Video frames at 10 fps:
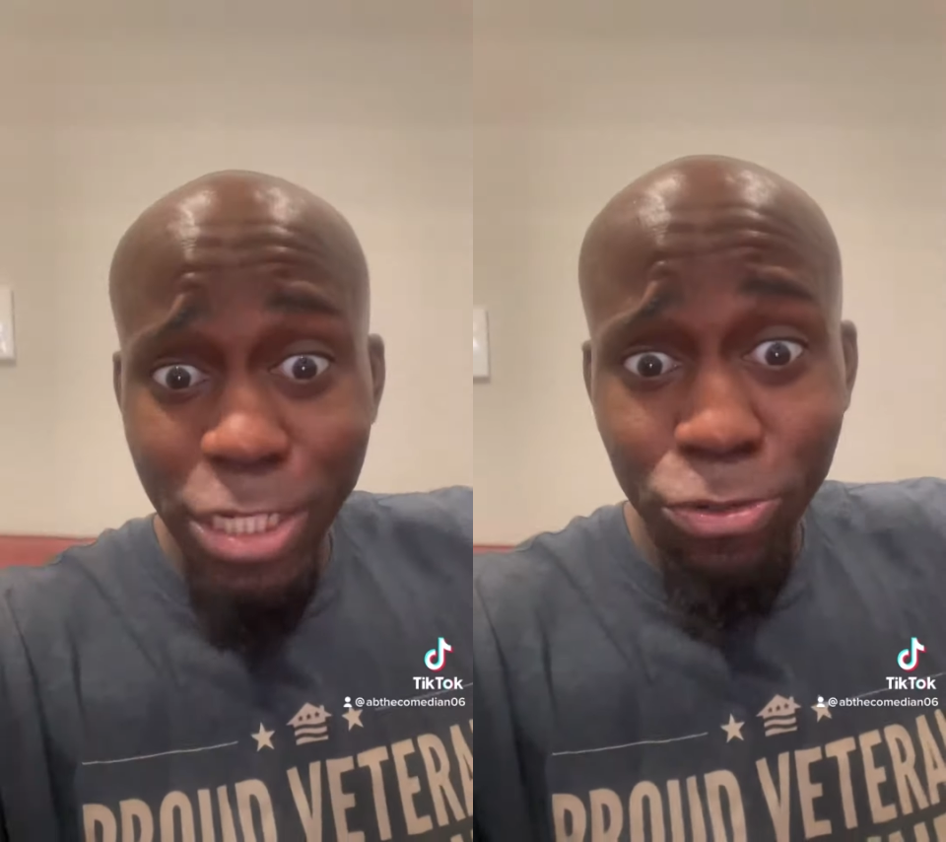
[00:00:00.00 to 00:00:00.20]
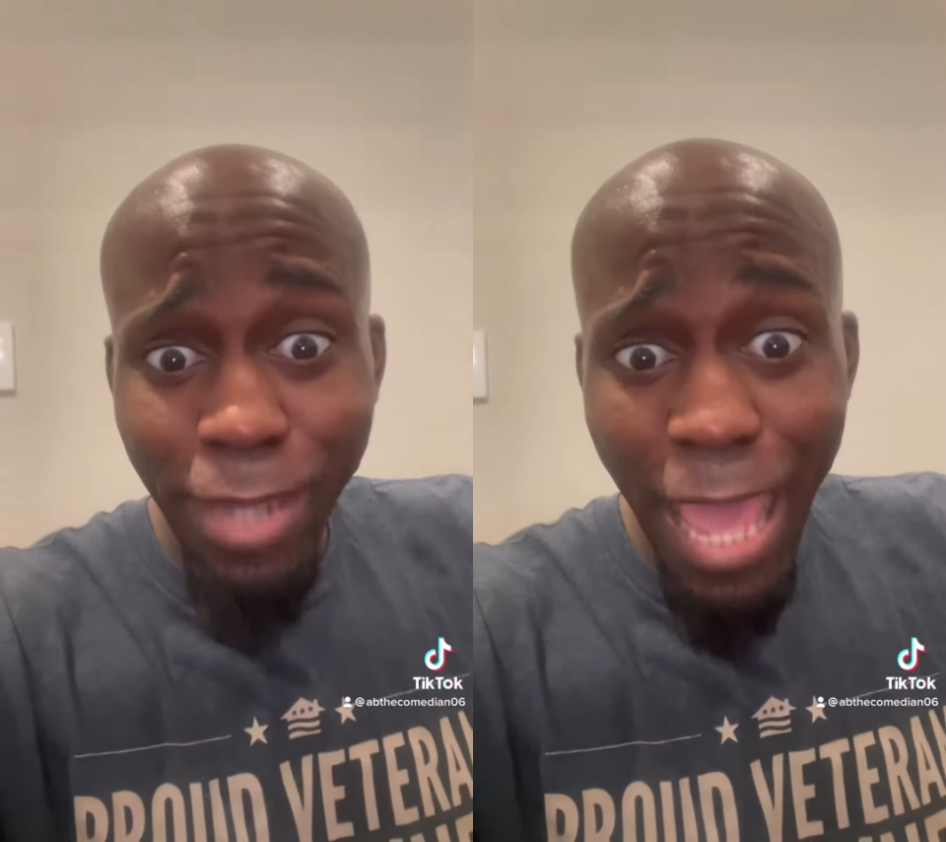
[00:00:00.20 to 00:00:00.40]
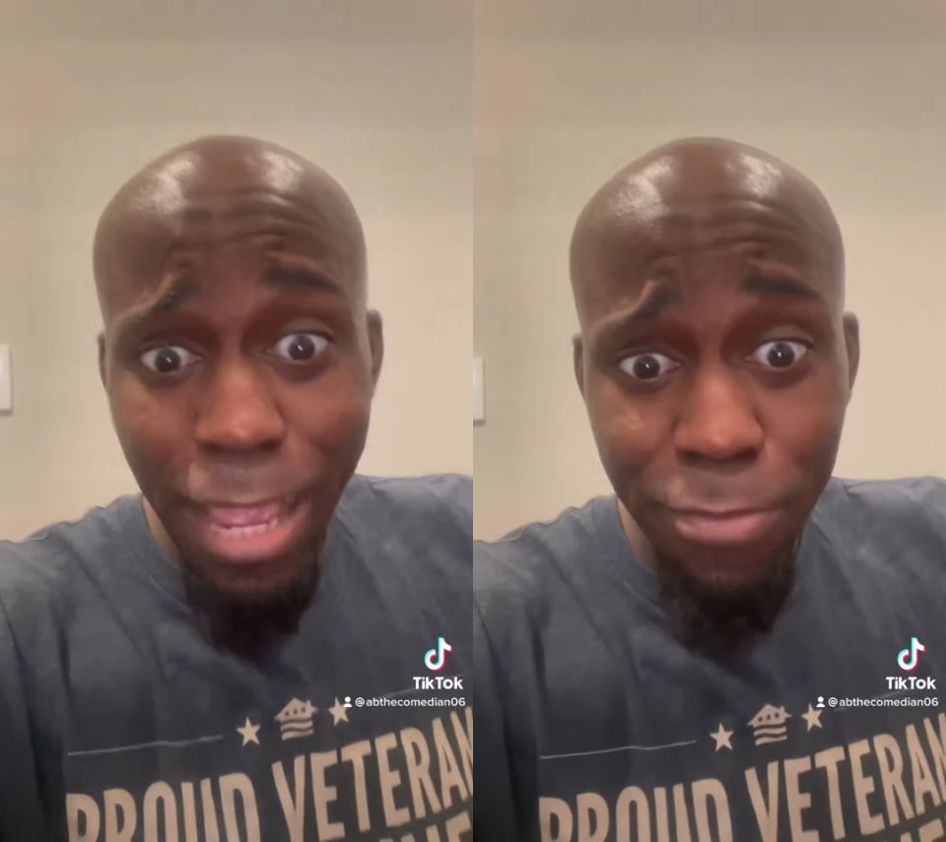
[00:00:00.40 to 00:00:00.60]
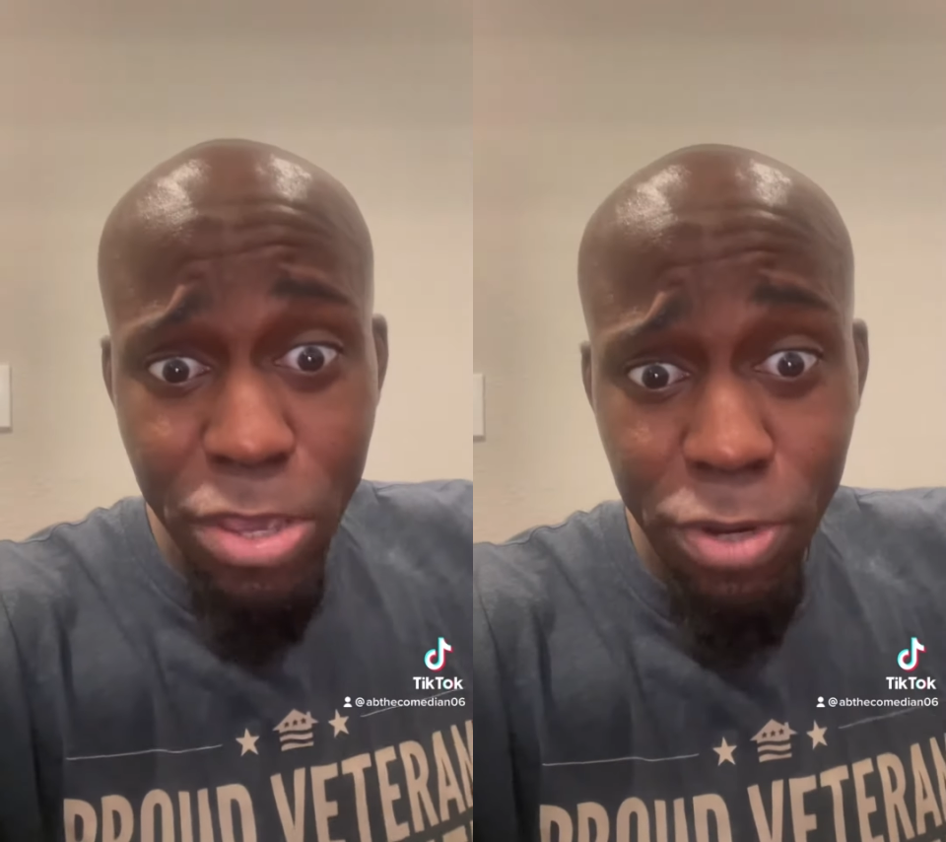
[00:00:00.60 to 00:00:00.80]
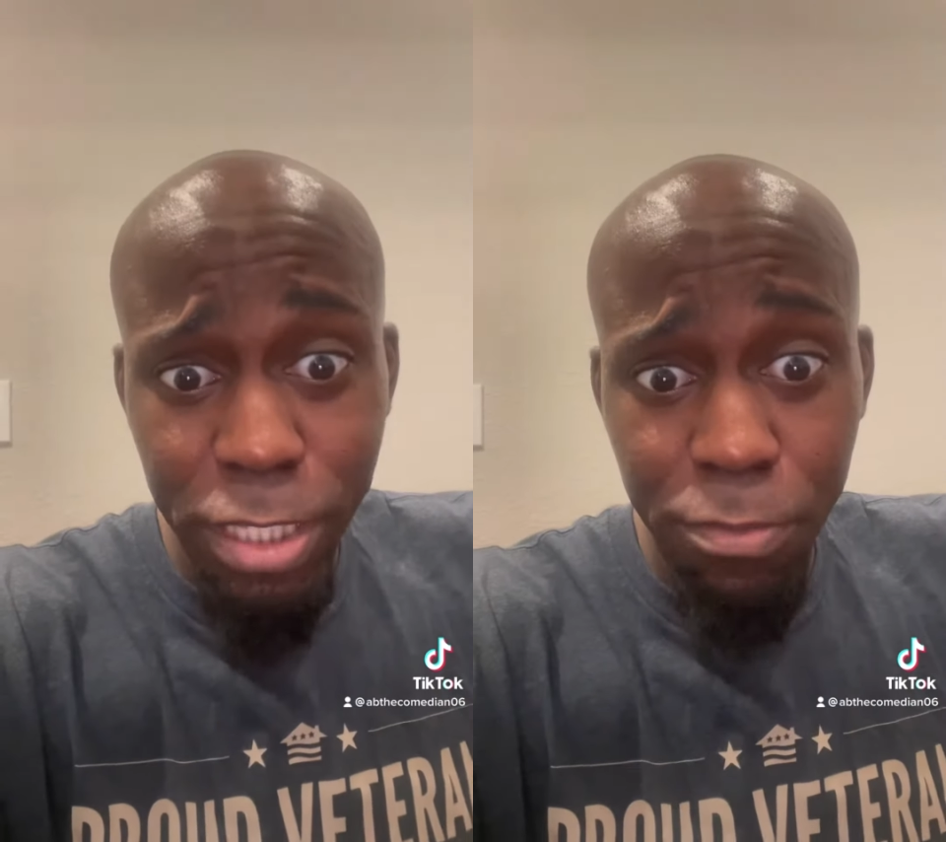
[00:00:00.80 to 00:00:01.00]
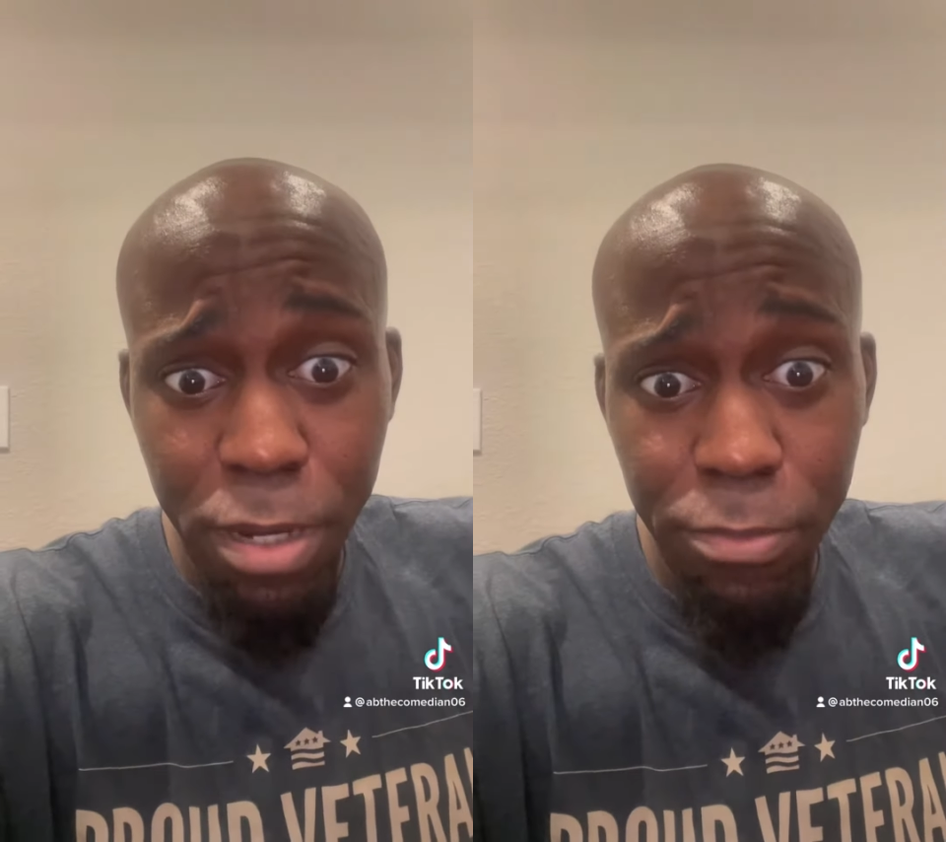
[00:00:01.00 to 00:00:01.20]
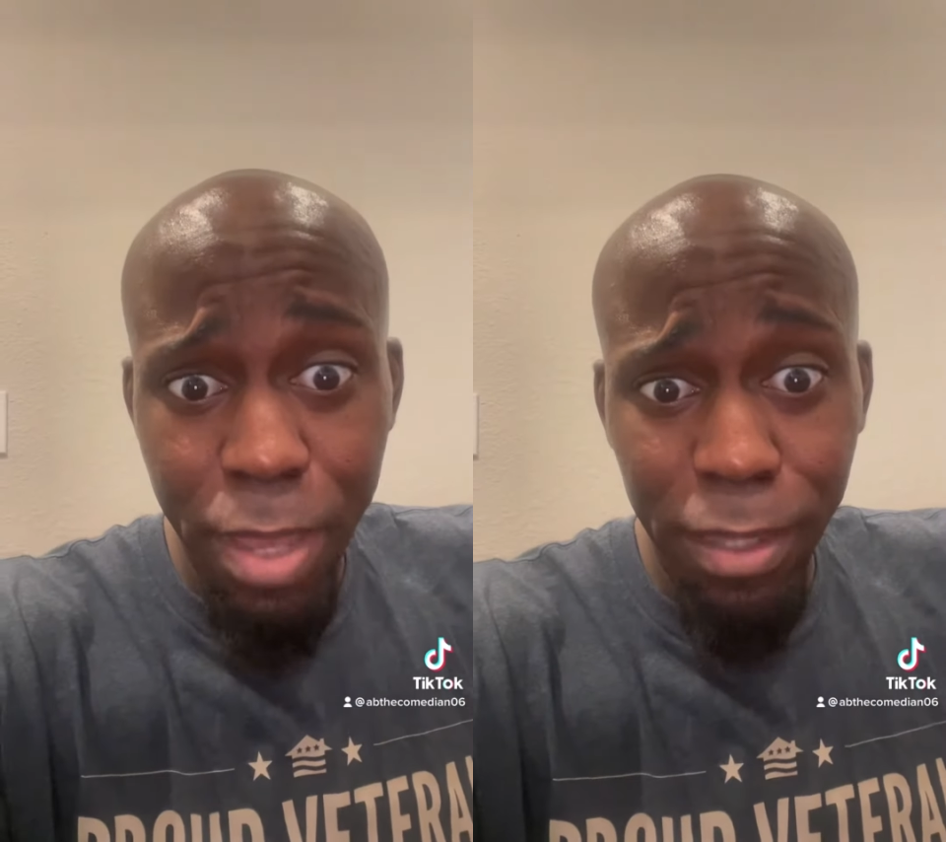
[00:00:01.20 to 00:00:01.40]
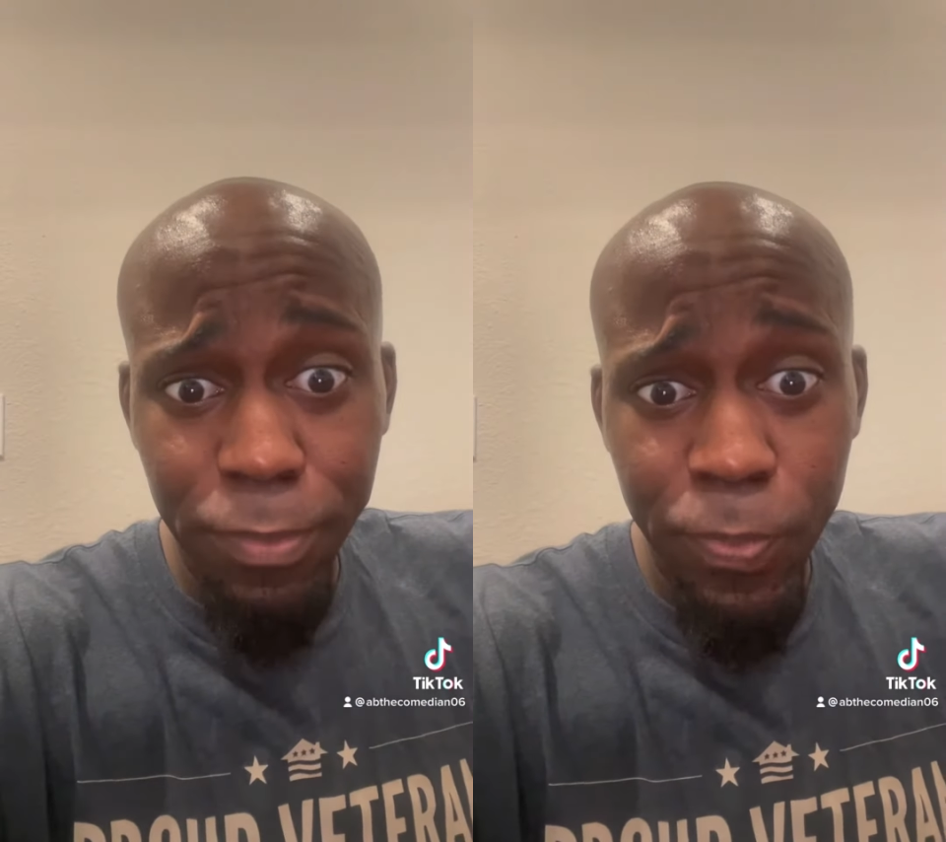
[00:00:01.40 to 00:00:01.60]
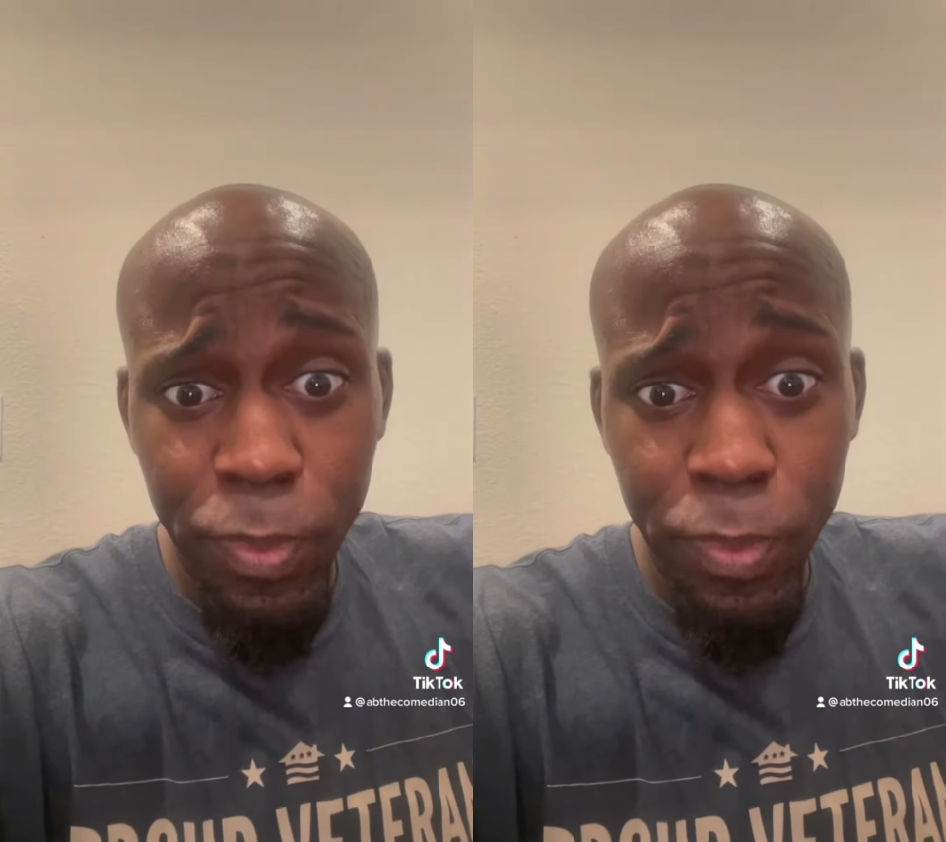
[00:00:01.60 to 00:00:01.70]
your dick bill this month, bitch.